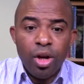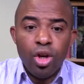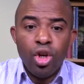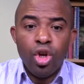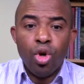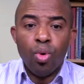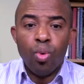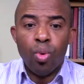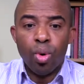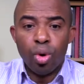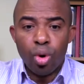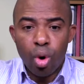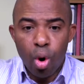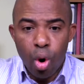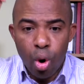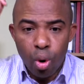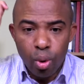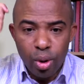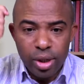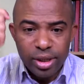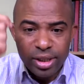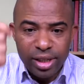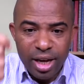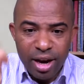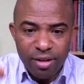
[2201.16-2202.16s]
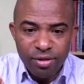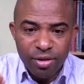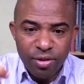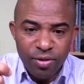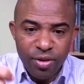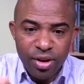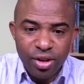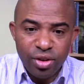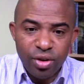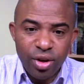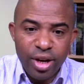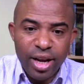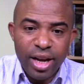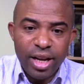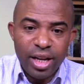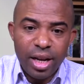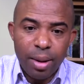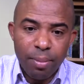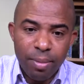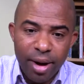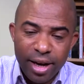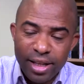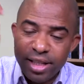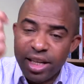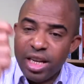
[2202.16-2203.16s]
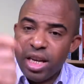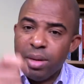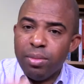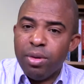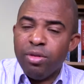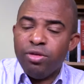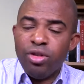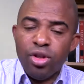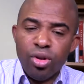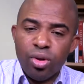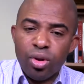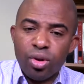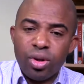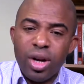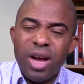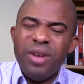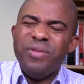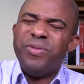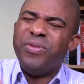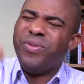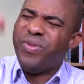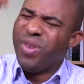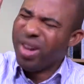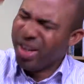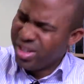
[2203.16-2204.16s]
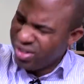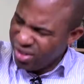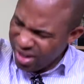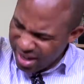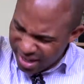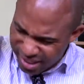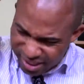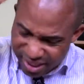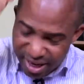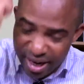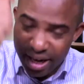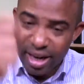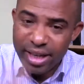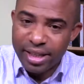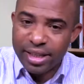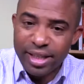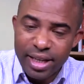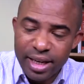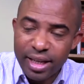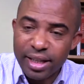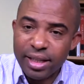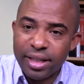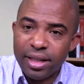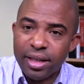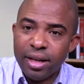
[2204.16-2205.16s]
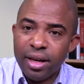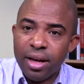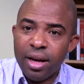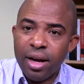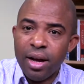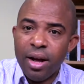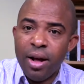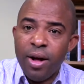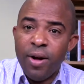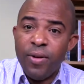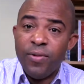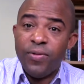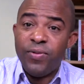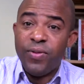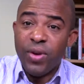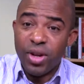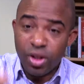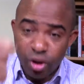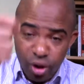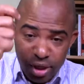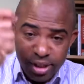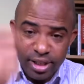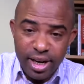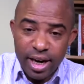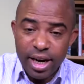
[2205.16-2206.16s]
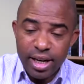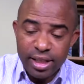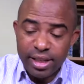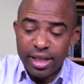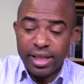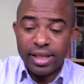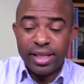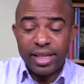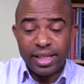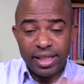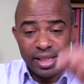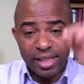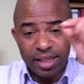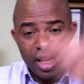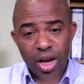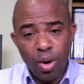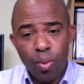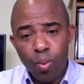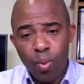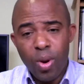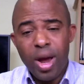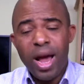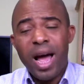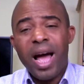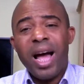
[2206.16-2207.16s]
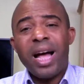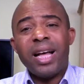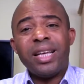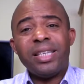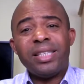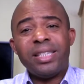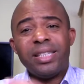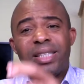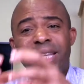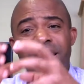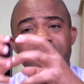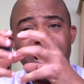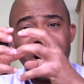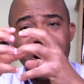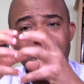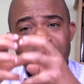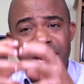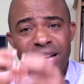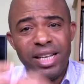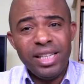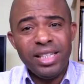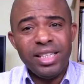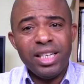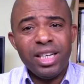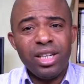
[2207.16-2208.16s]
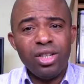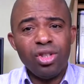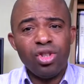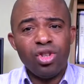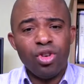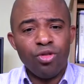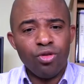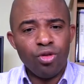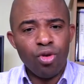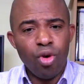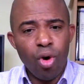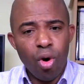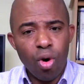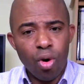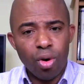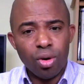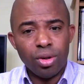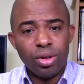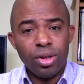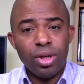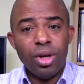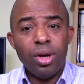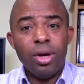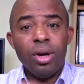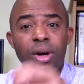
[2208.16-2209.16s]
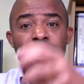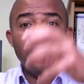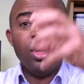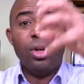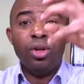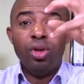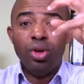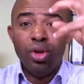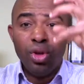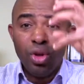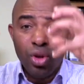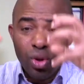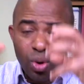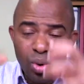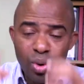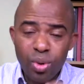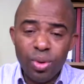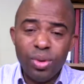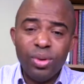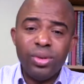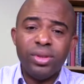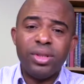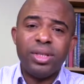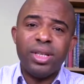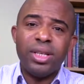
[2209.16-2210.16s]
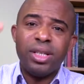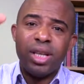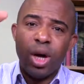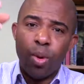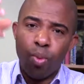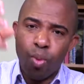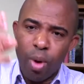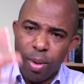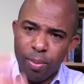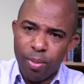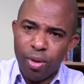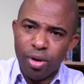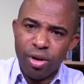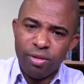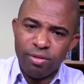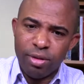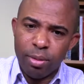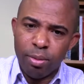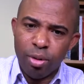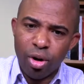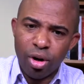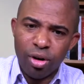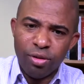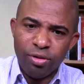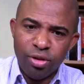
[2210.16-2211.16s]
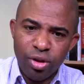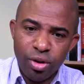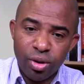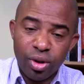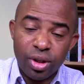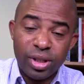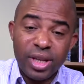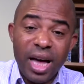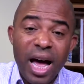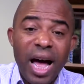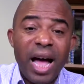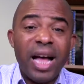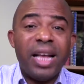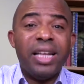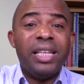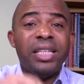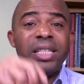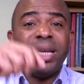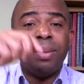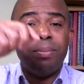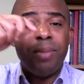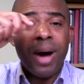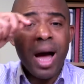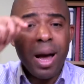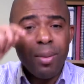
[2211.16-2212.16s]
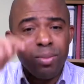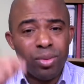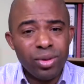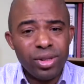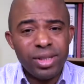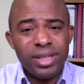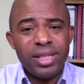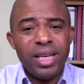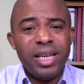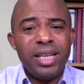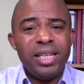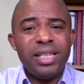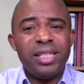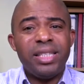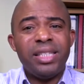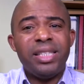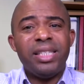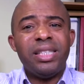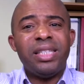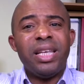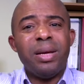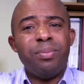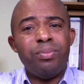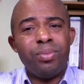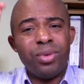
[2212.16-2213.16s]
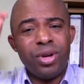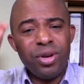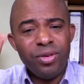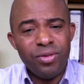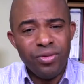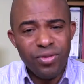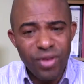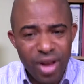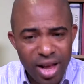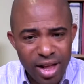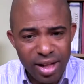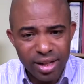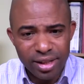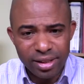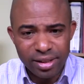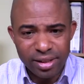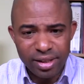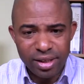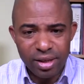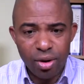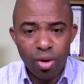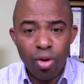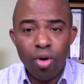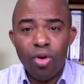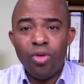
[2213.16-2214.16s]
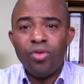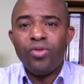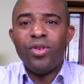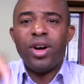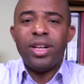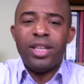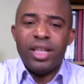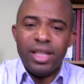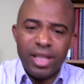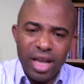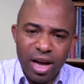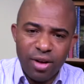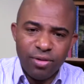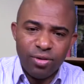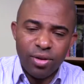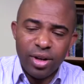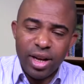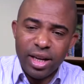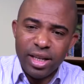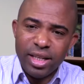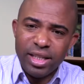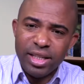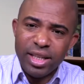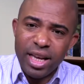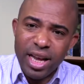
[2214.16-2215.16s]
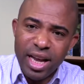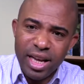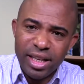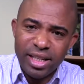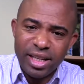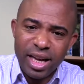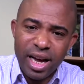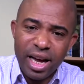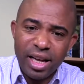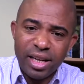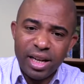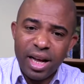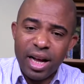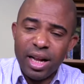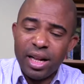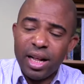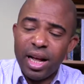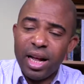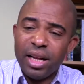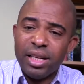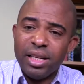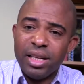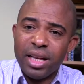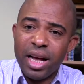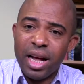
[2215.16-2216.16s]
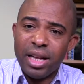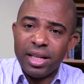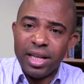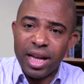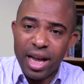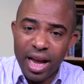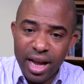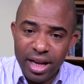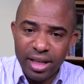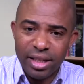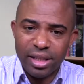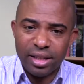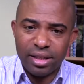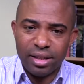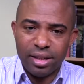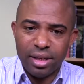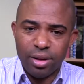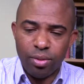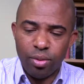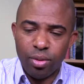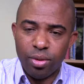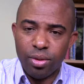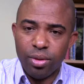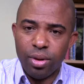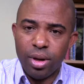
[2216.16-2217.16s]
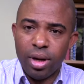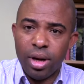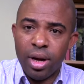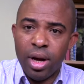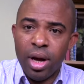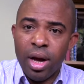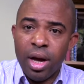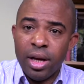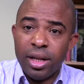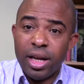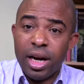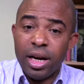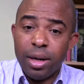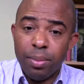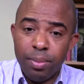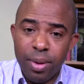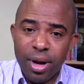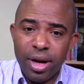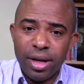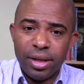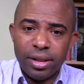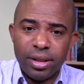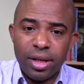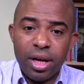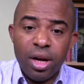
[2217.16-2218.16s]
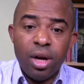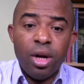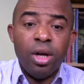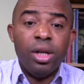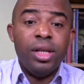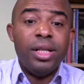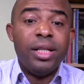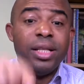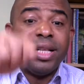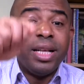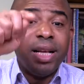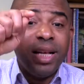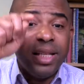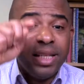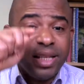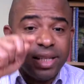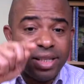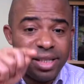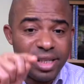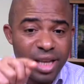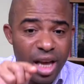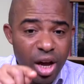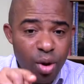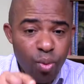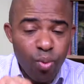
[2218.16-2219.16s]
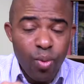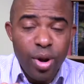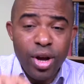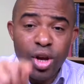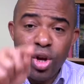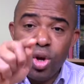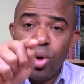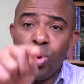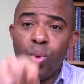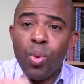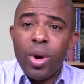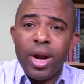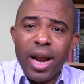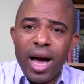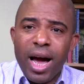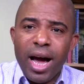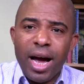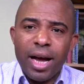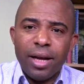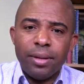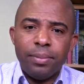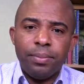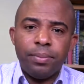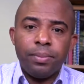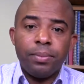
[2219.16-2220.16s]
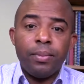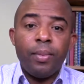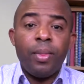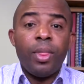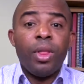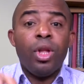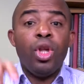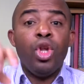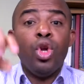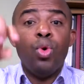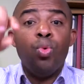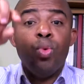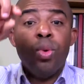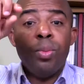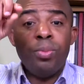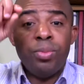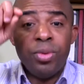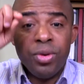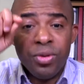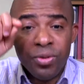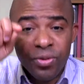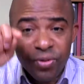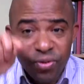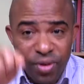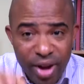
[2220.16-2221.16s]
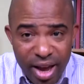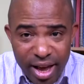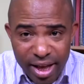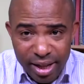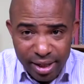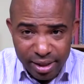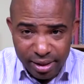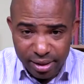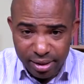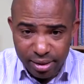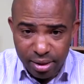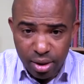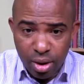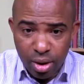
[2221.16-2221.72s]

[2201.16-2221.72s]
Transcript: you would always have the victory in the mighty name of Jesus. Victory is guaranteed victory is guaranteed the same way as the angels of God used the weapon of the blood of Jesus. And the Bible says they prevailed over the devil and his age and, and, and, and the angels that, were, uh, that rebelled. In the same way, you and I, you will prevail.